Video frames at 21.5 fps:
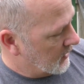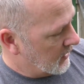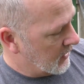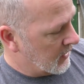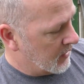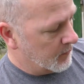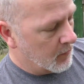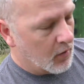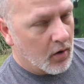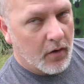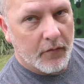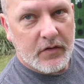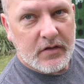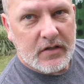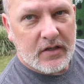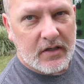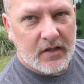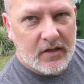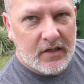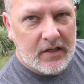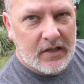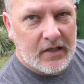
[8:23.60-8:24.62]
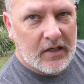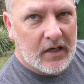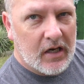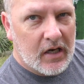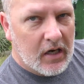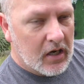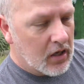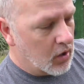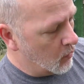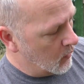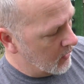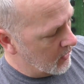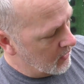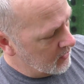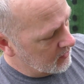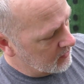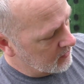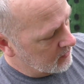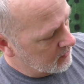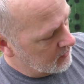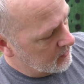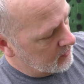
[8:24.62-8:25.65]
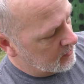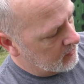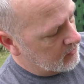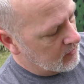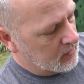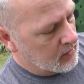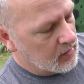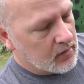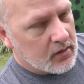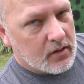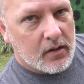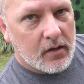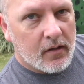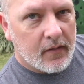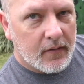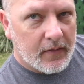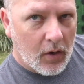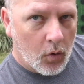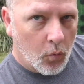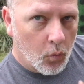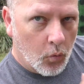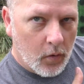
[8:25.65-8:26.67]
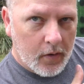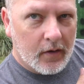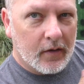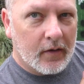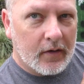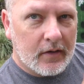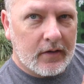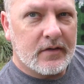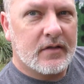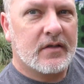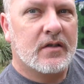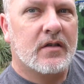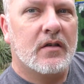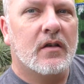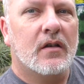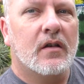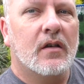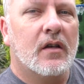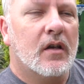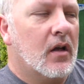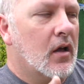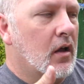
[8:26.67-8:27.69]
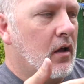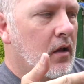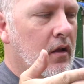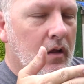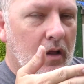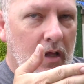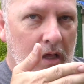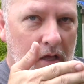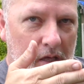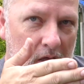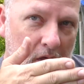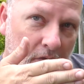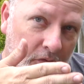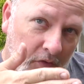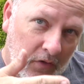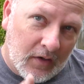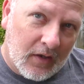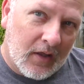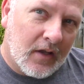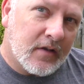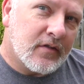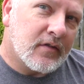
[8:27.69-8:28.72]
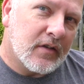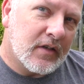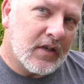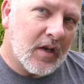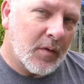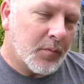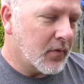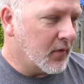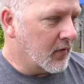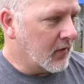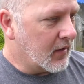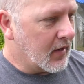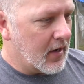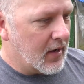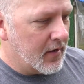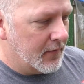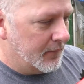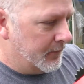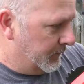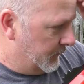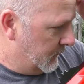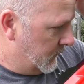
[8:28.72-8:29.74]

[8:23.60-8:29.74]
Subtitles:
Obviously the lower that wheel is, the less the depth of the cut.